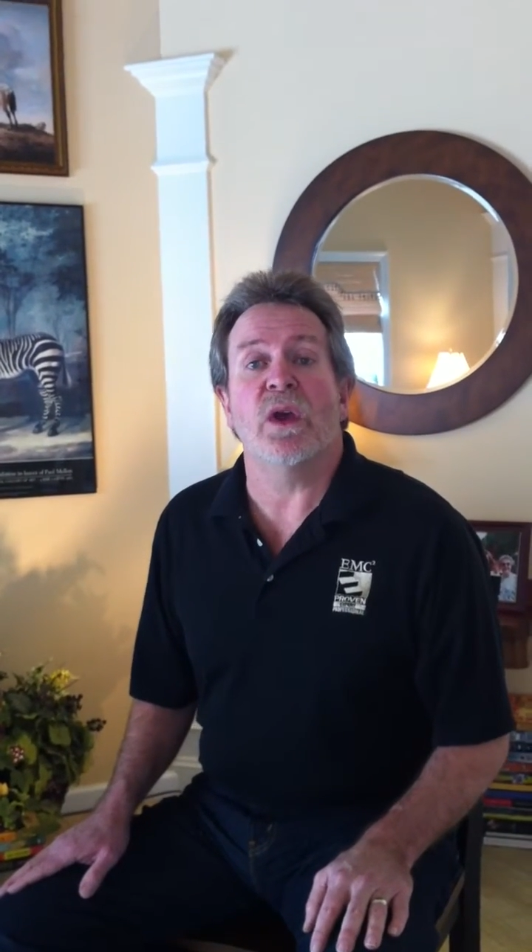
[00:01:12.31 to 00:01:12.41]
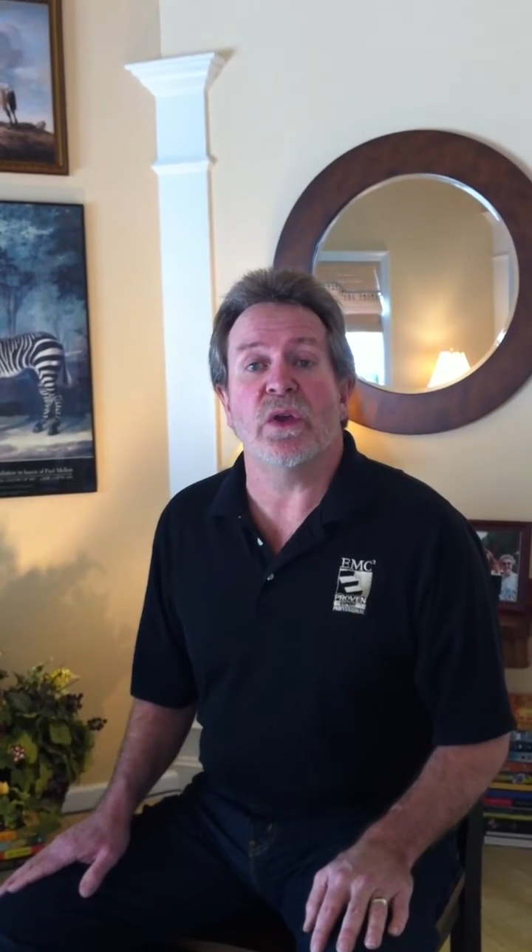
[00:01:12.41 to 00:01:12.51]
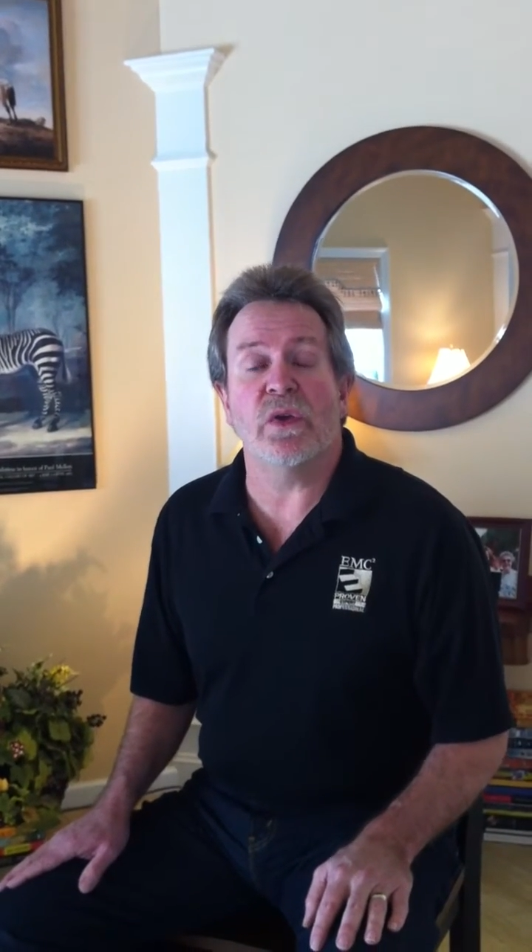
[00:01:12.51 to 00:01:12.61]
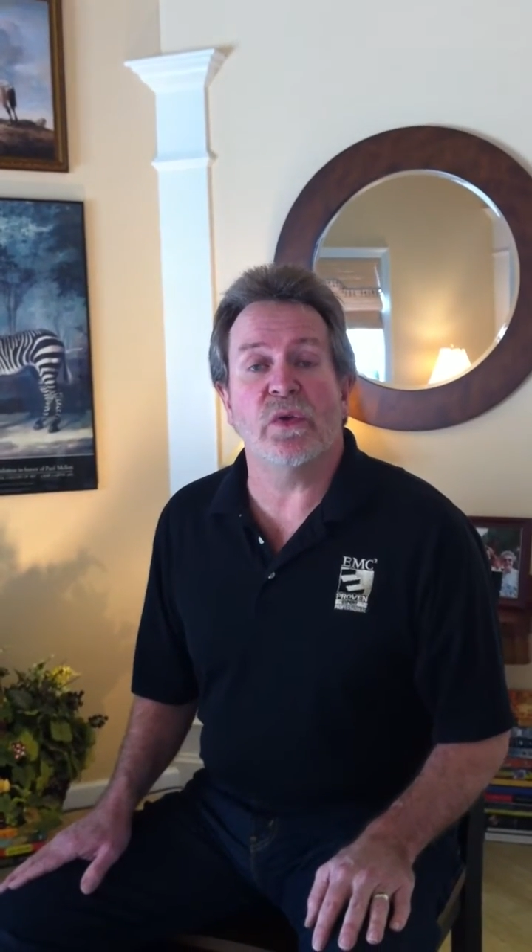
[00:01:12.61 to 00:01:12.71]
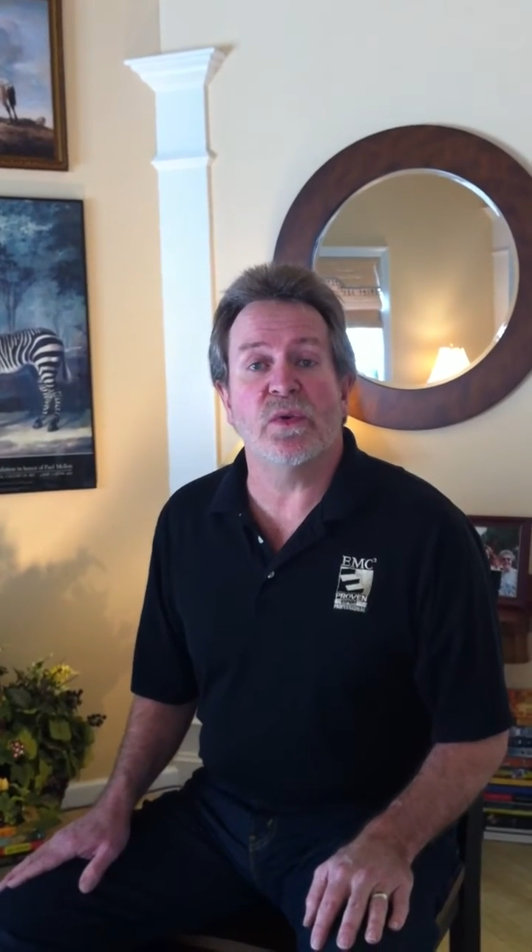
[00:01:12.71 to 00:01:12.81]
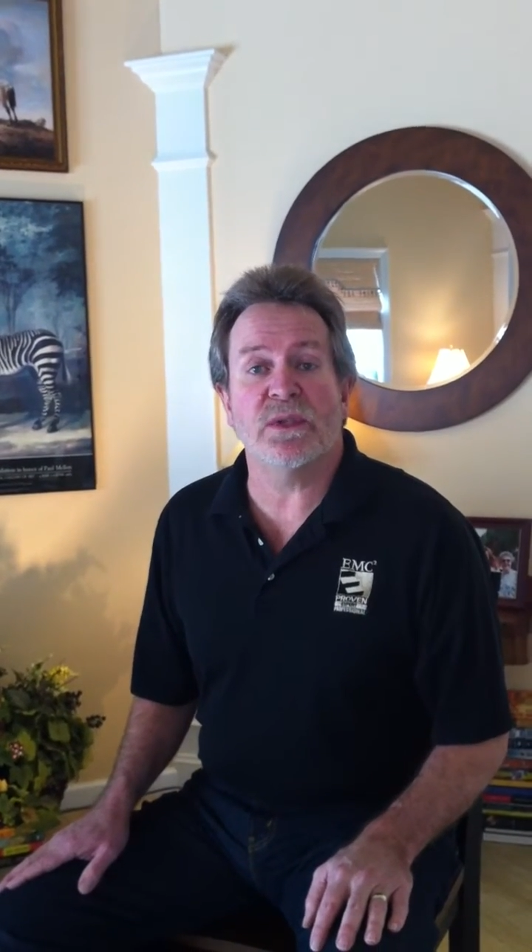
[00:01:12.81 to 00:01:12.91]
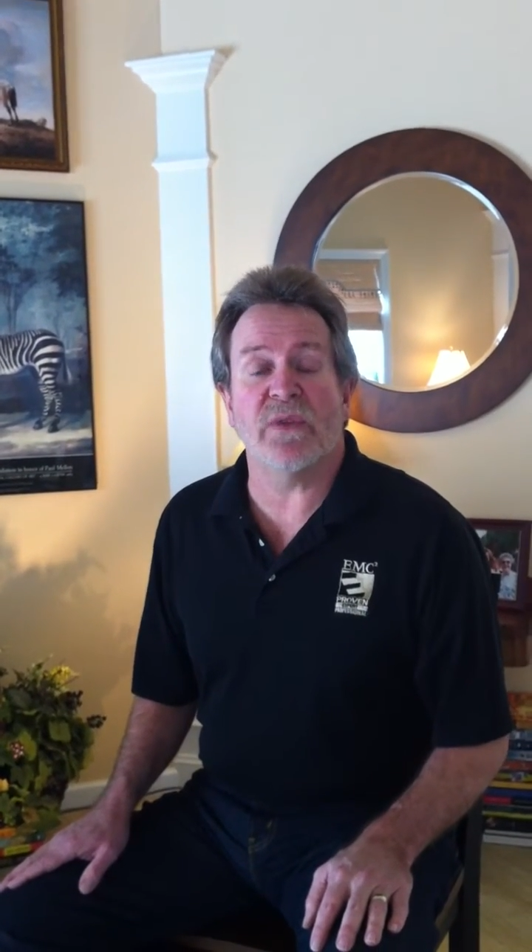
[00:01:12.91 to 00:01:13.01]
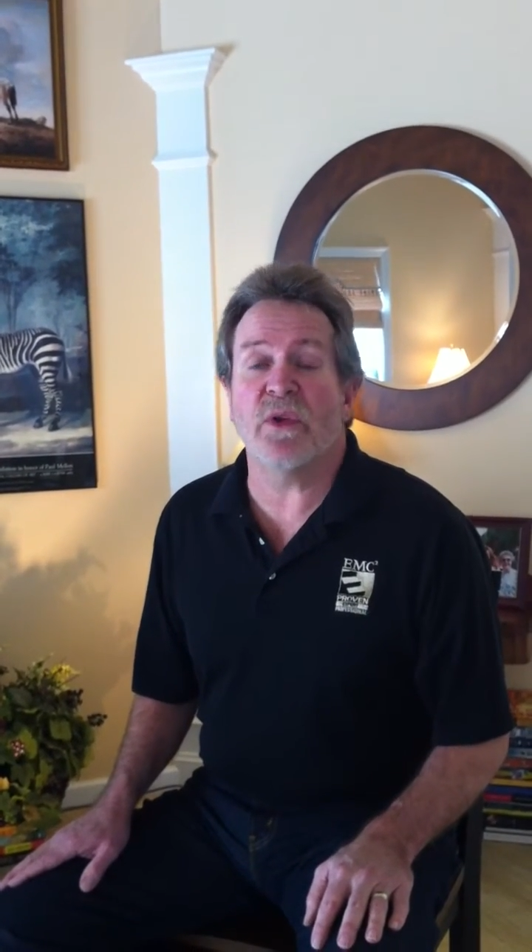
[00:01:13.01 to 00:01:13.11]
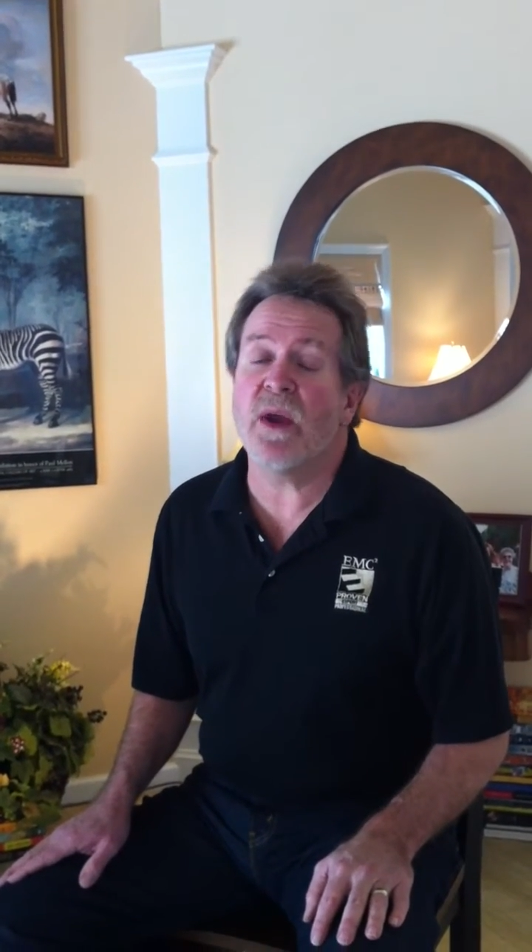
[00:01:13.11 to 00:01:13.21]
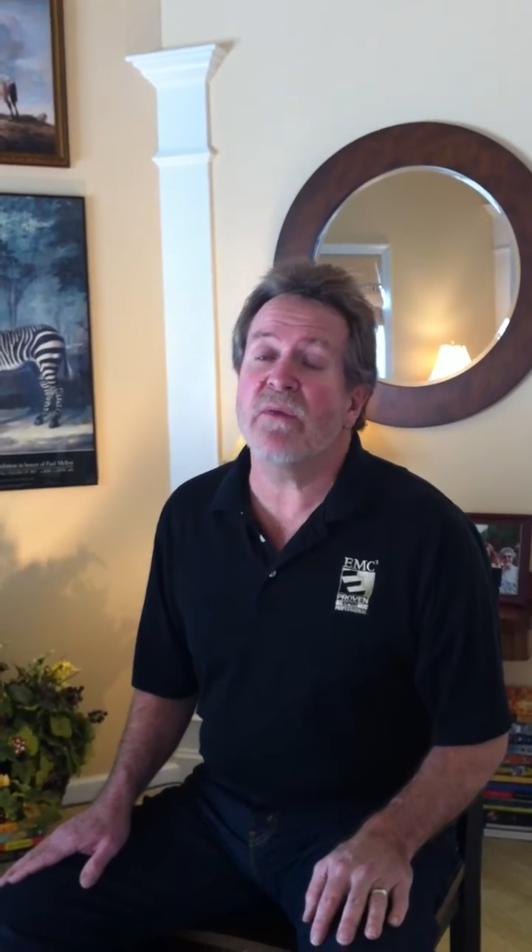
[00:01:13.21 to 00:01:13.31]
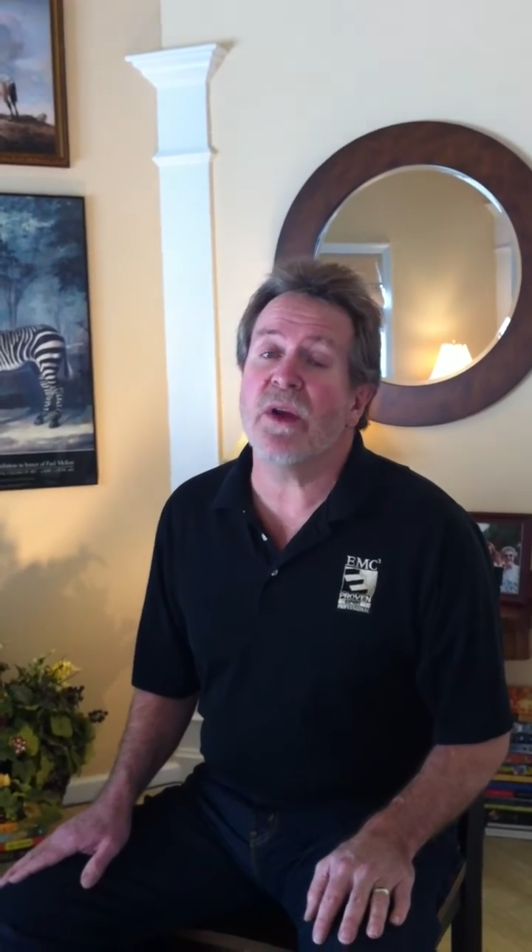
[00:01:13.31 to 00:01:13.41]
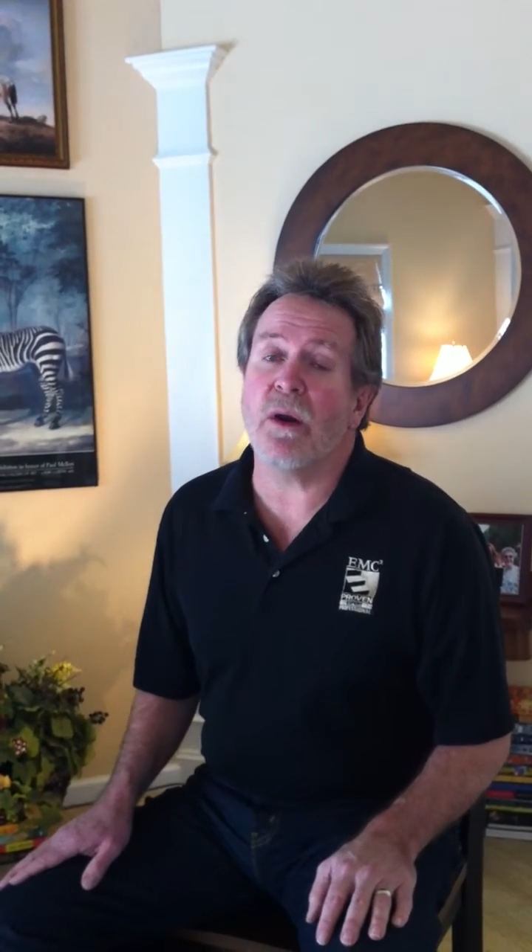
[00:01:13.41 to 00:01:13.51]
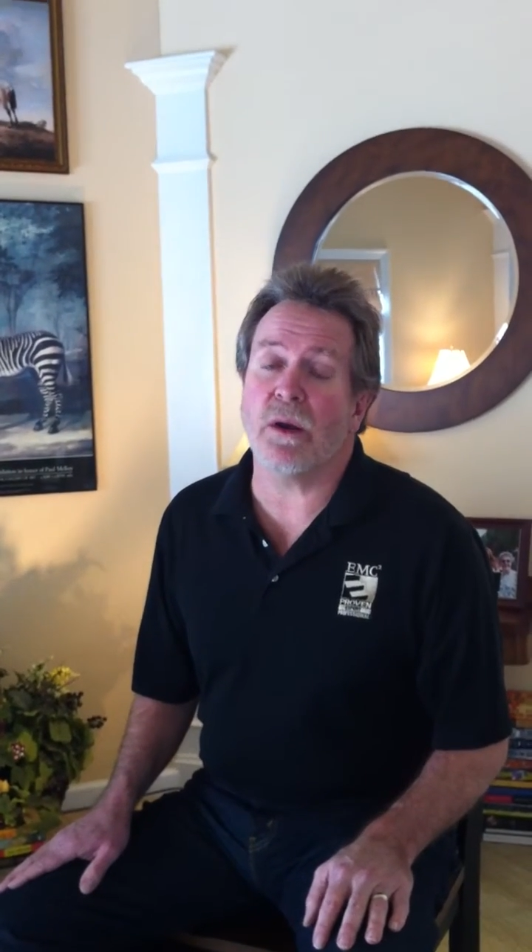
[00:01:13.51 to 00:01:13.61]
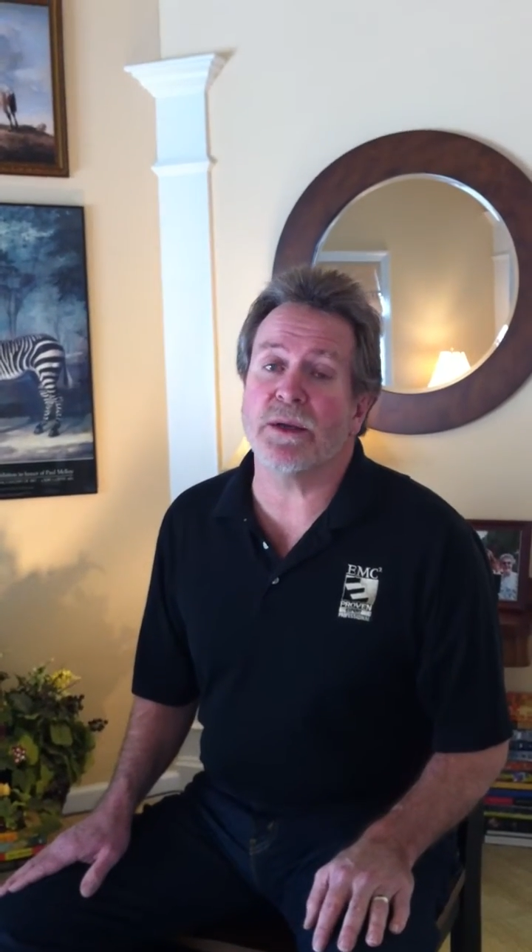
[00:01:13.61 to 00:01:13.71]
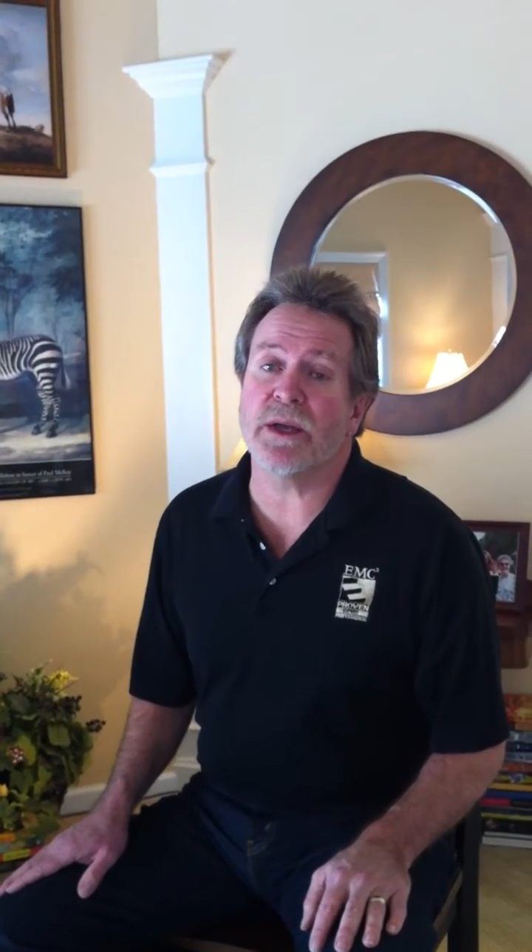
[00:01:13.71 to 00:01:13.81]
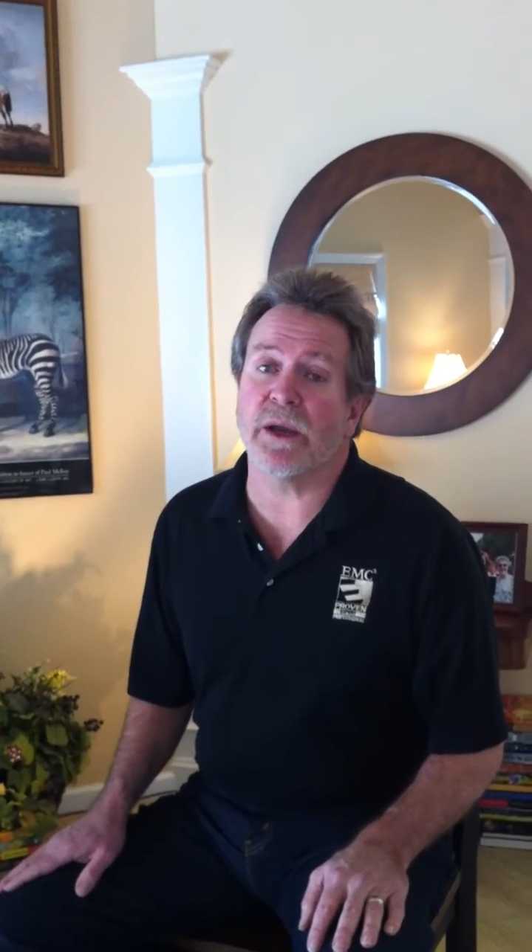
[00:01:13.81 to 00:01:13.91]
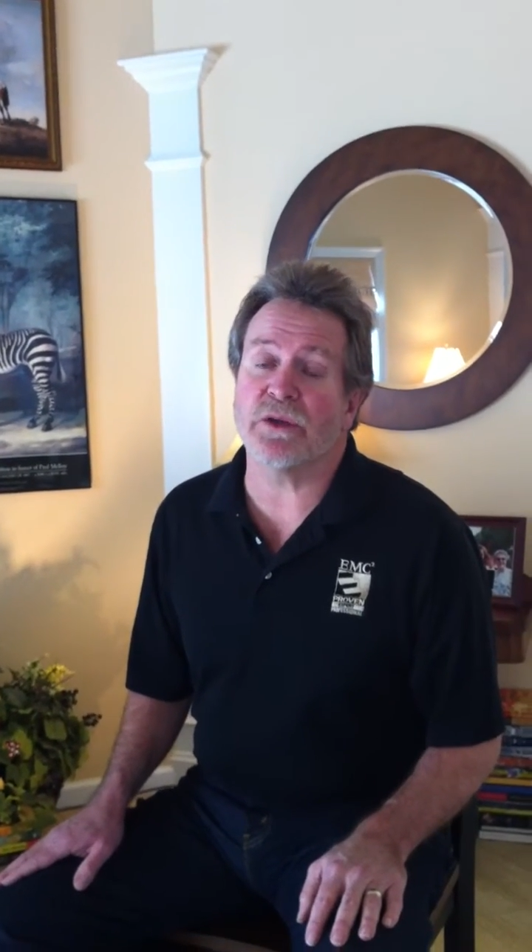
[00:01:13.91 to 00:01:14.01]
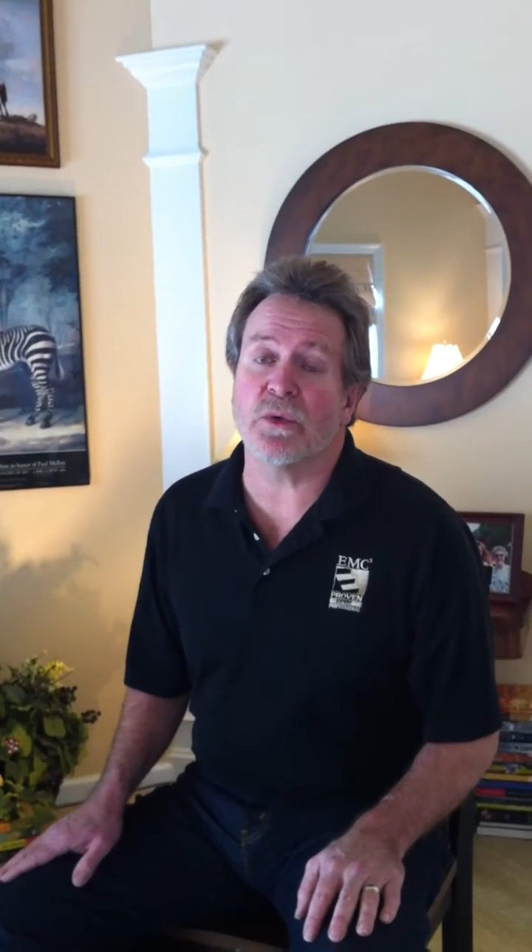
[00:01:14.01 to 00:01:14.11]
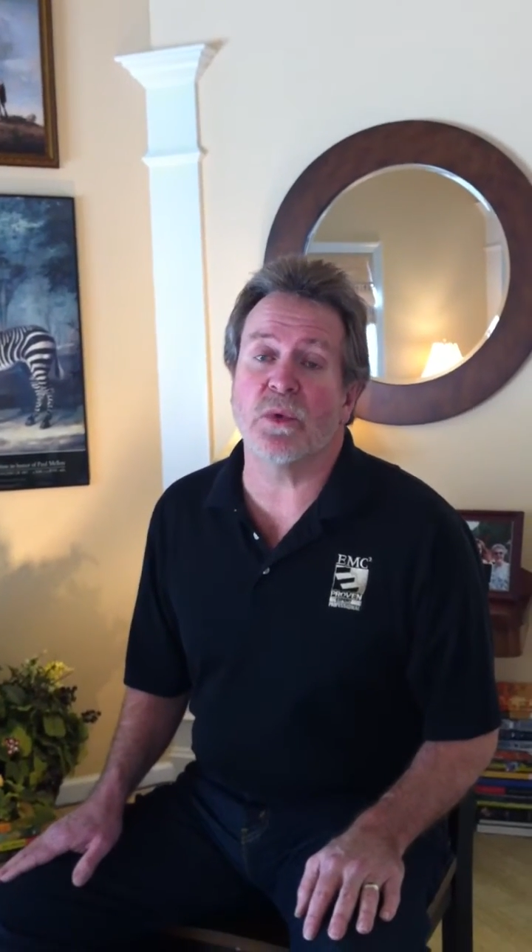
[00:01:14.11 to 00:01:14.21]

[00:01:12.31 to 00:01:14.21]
use, if you have the architecture,